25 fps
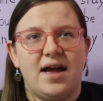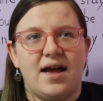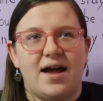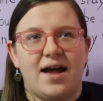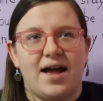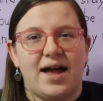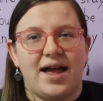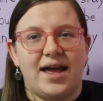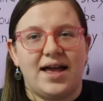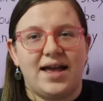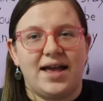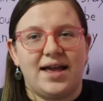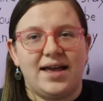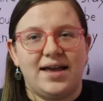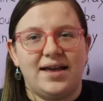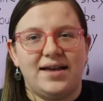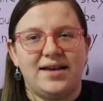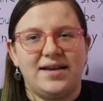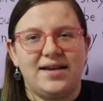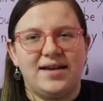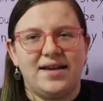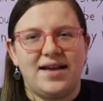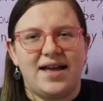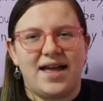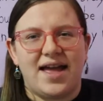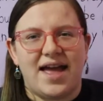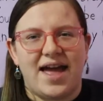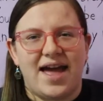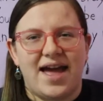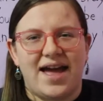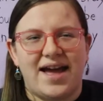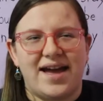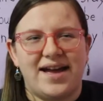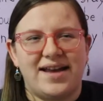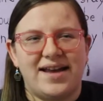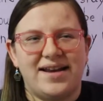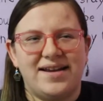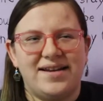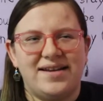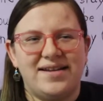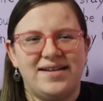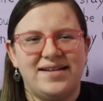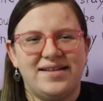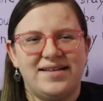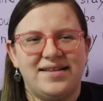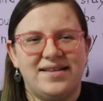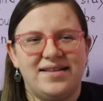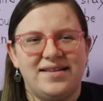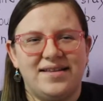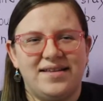I had
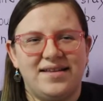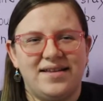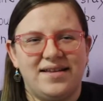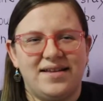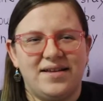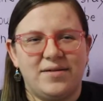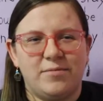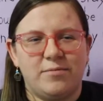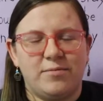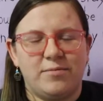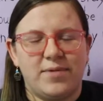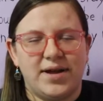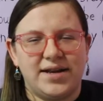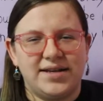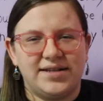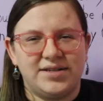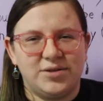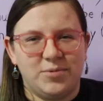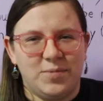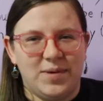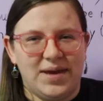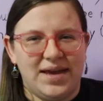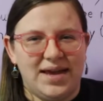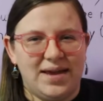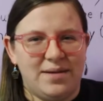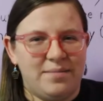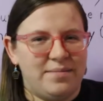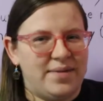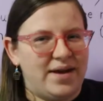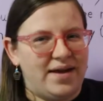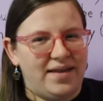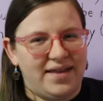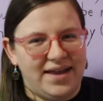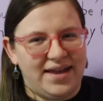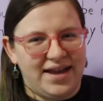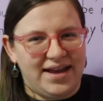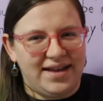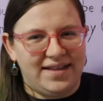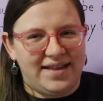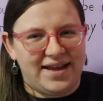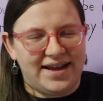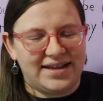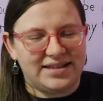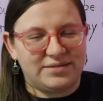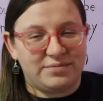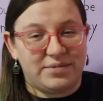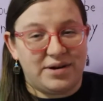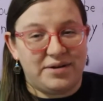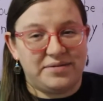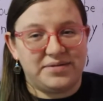read to me in ballet
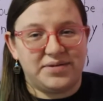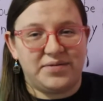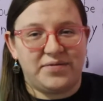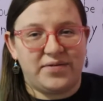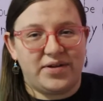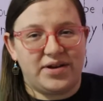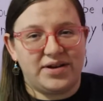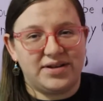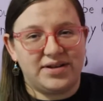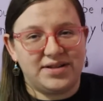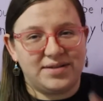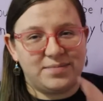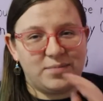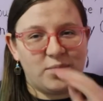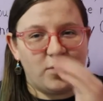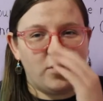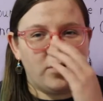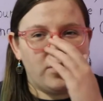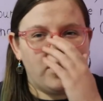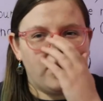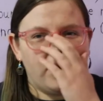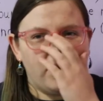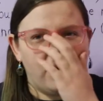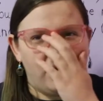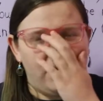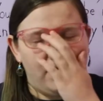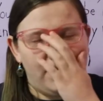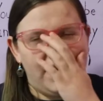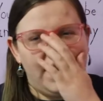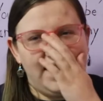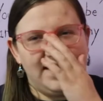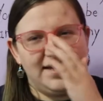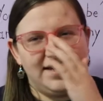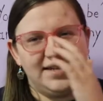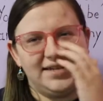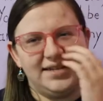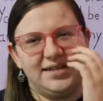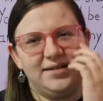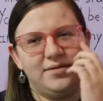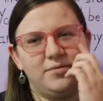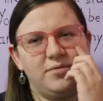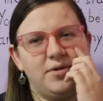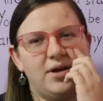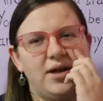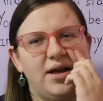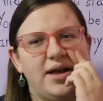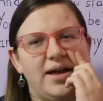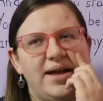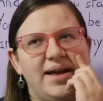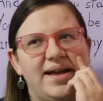class when I was a very small girl, and it
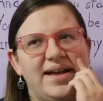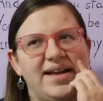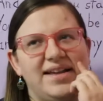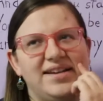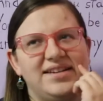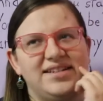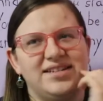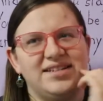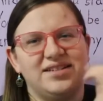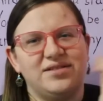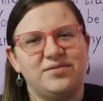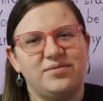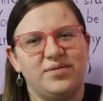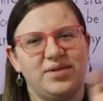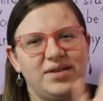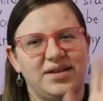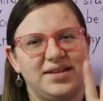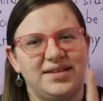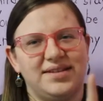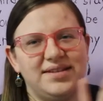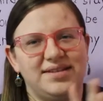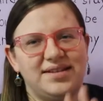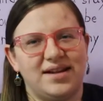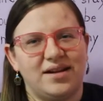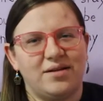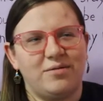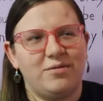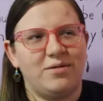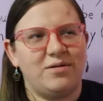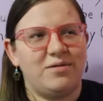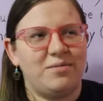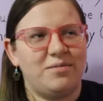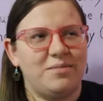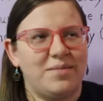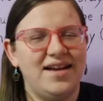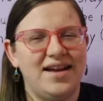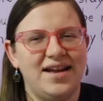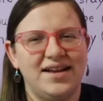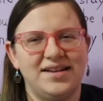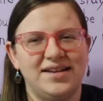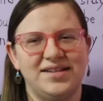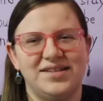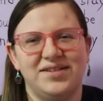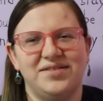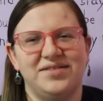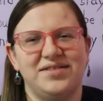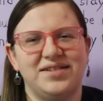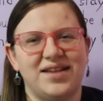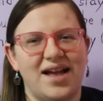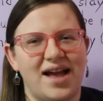uh, just really stuck with me. And
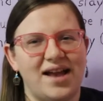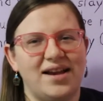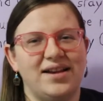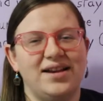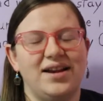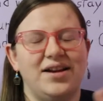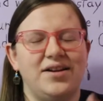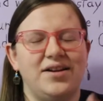so it's kind of